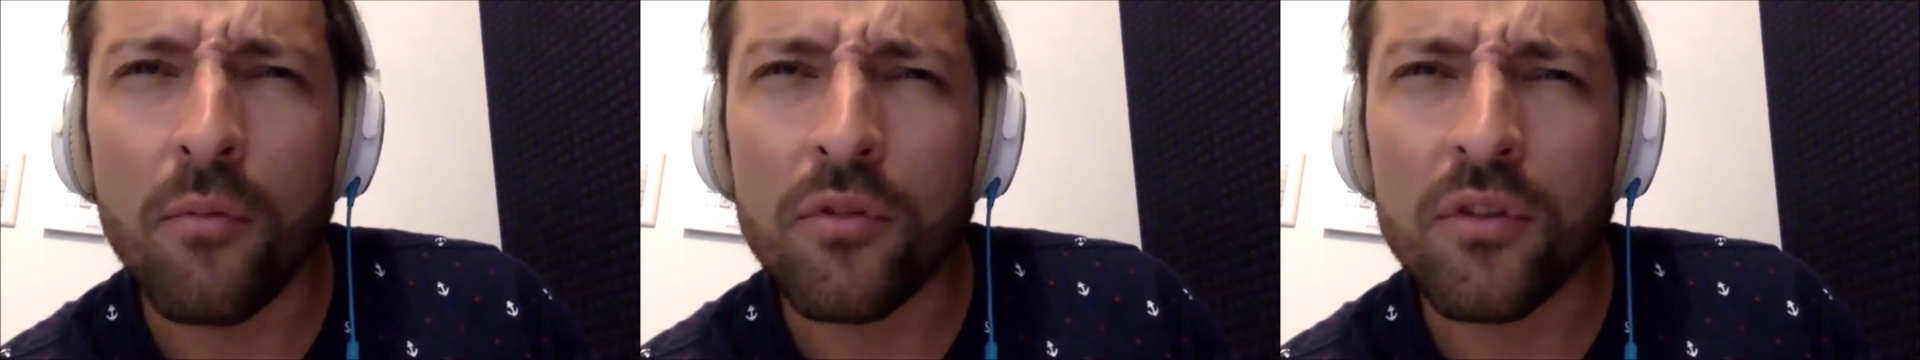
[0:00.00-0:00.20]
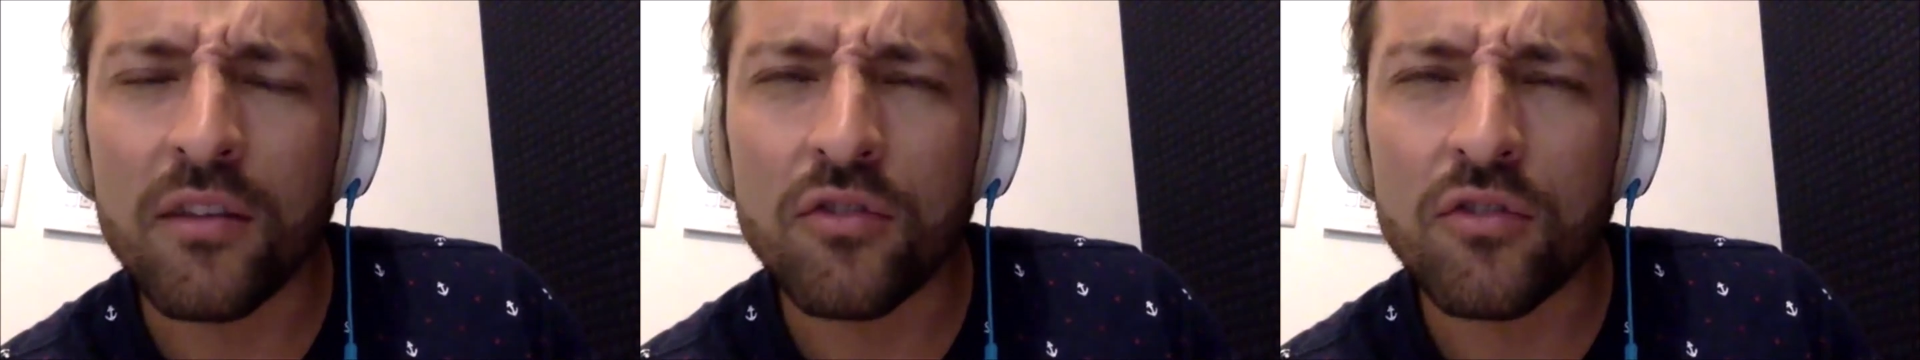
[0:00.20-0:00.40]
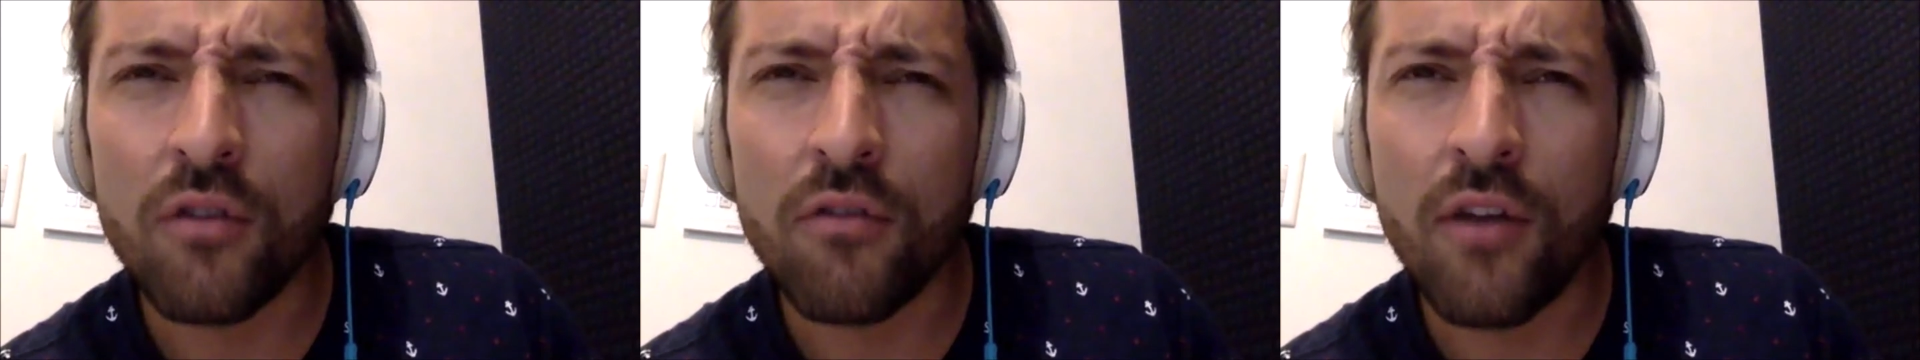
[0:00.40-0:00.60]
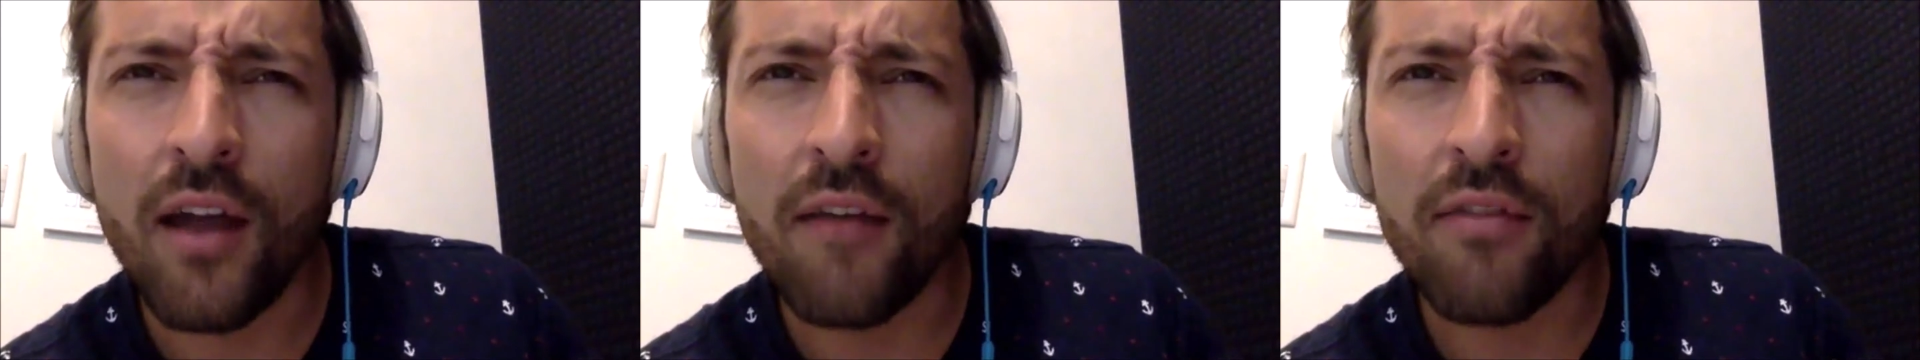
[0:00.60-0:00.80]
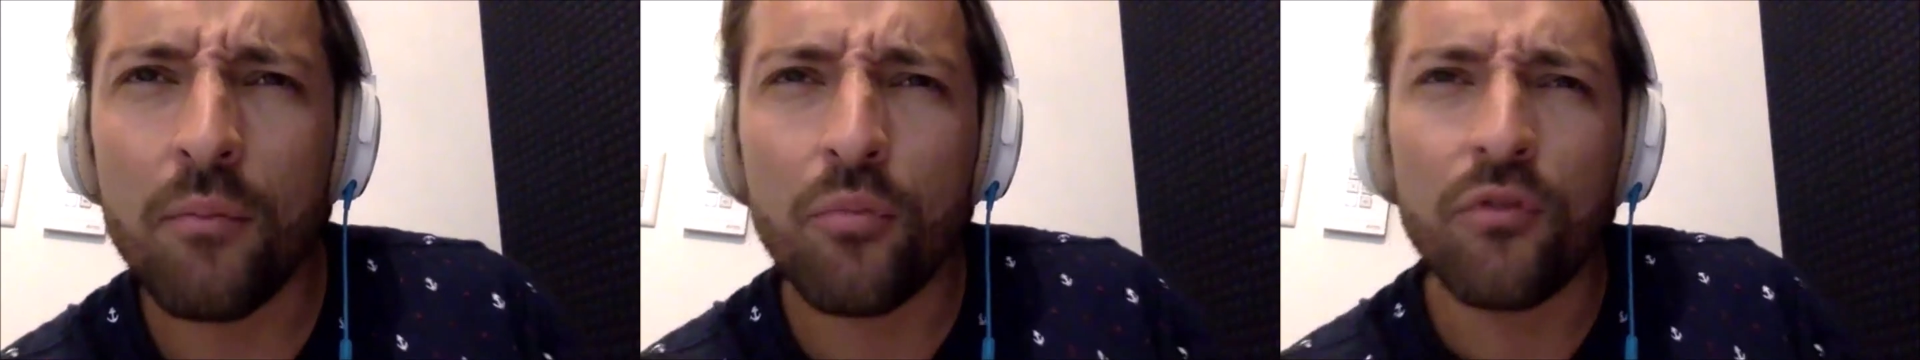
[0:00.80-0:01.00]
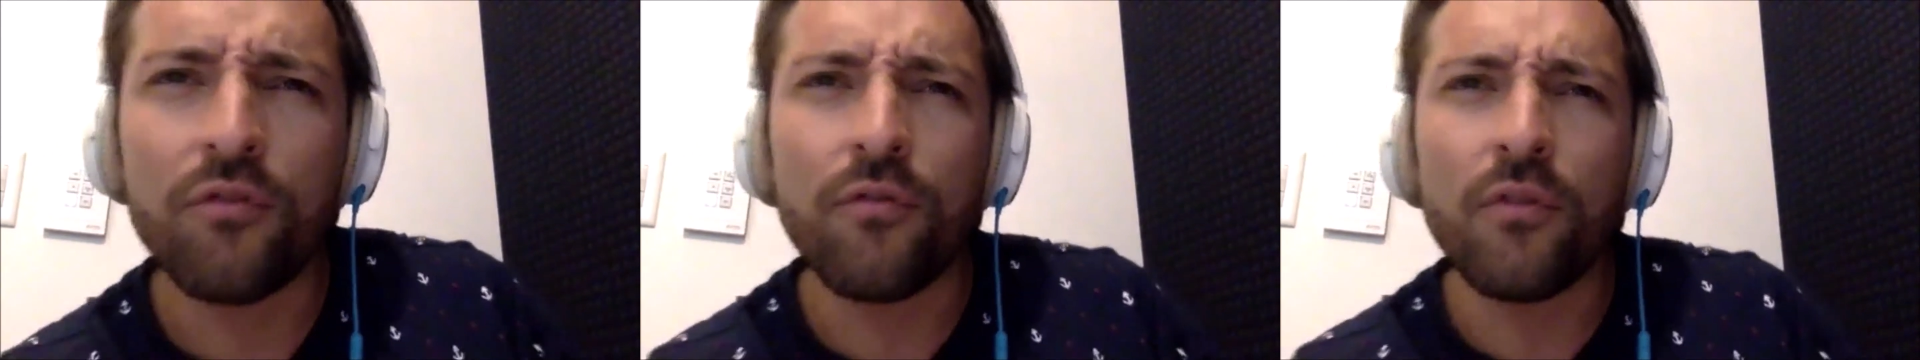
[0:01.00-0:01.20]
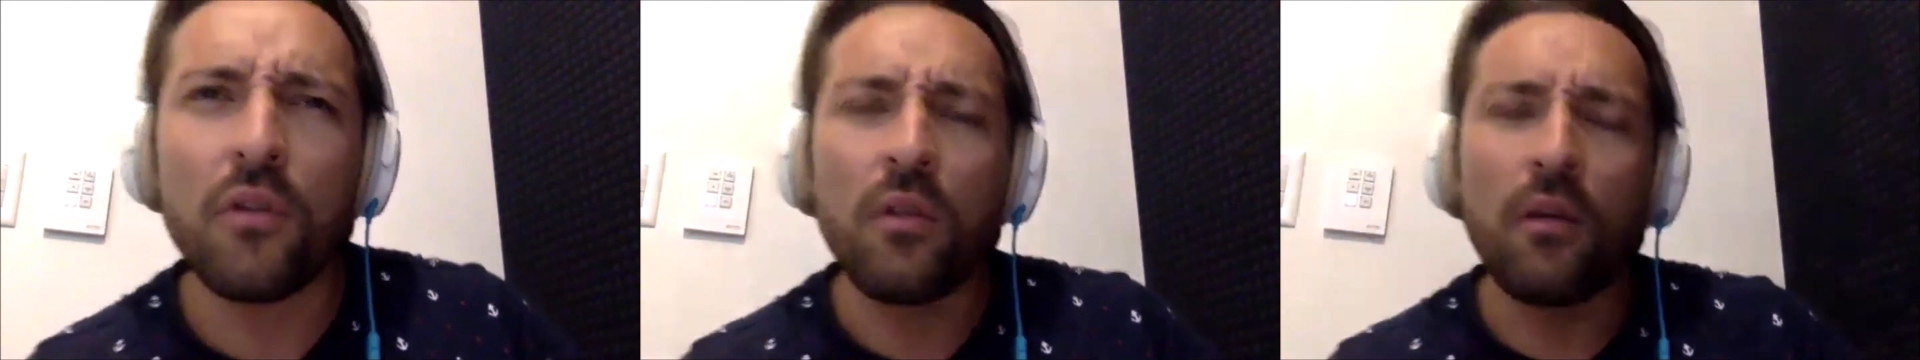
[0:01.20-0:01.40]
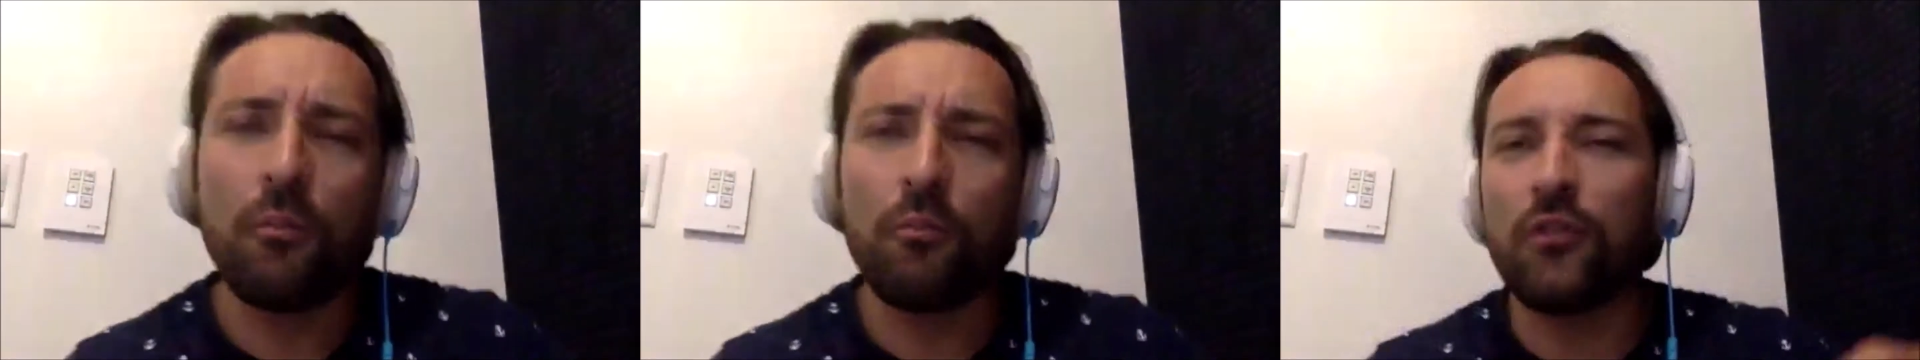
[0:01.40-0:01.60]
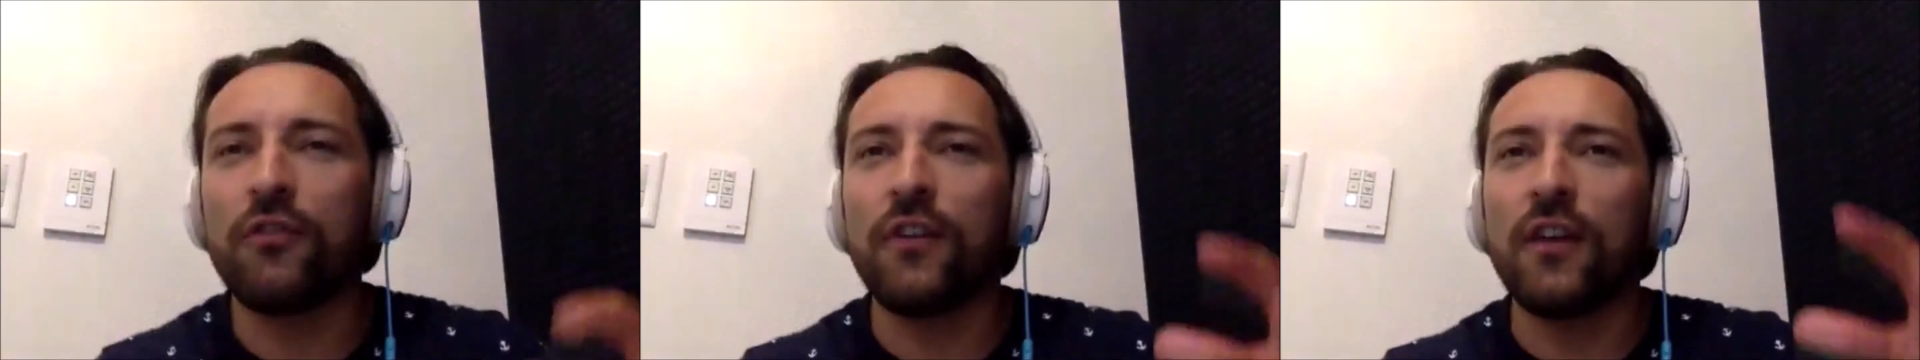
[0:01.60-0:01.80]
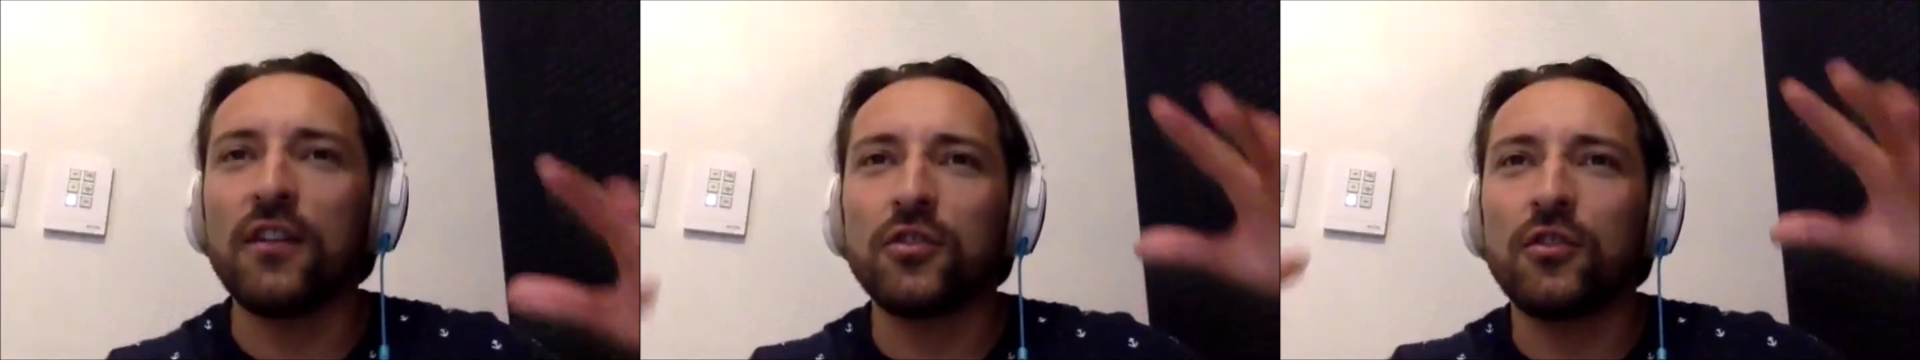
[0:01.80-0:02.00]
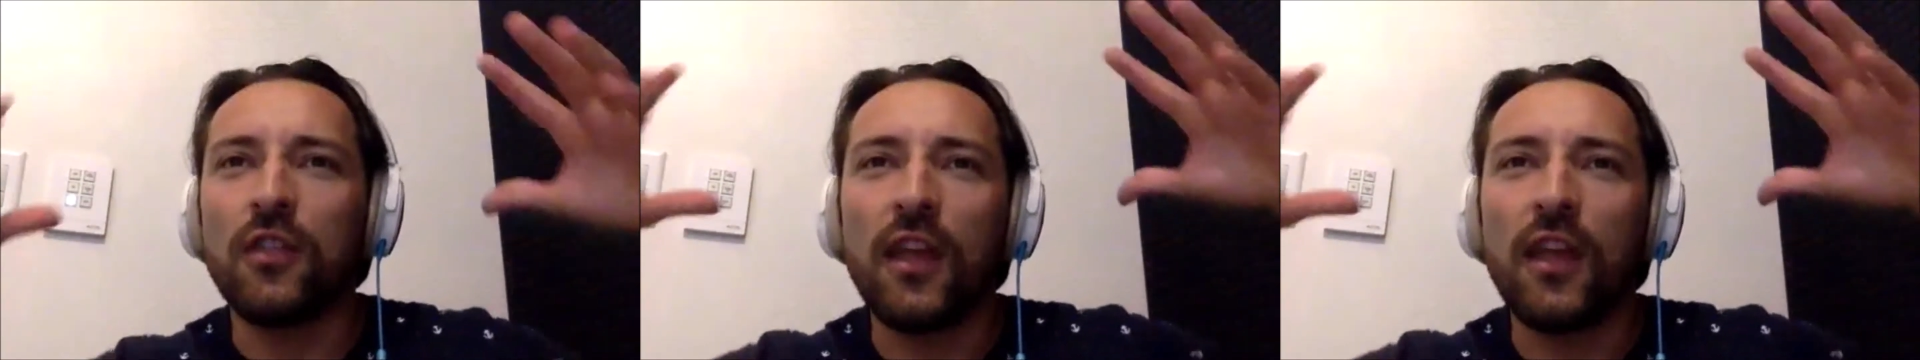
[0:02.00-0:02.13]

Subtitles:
Did you ever have that professor,